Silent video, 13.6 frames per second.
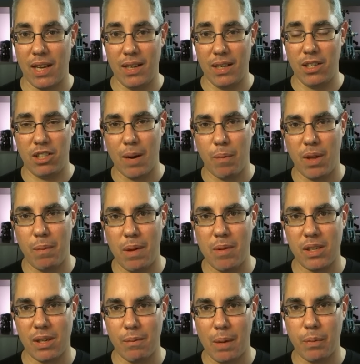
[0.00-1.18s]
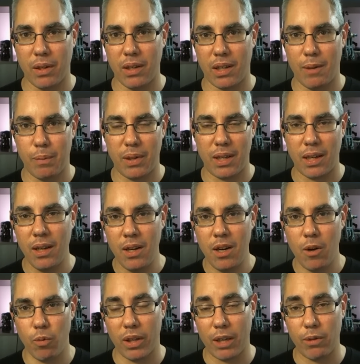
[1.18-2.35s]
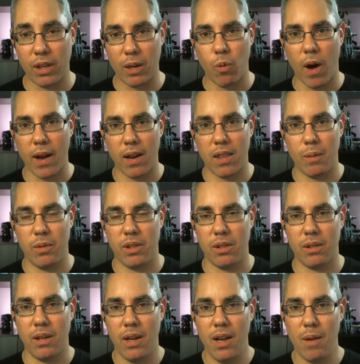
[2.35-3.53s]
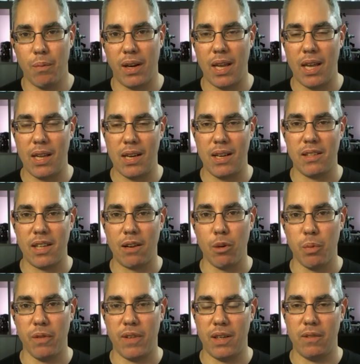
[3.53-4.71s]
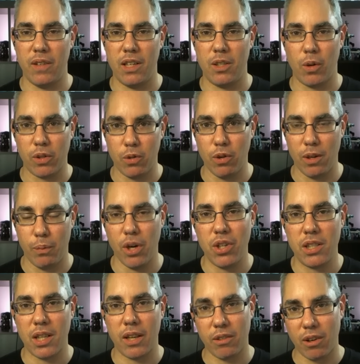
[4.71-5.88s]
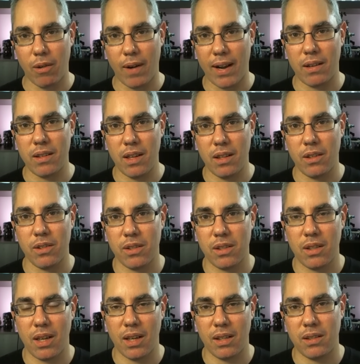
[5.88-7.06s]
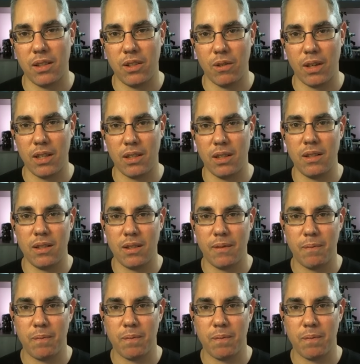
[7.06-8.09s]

they didn't ship that maybe some people in the company really, really wanted them to. But it, it is a group of individuals who can push each other around in those uh, situations.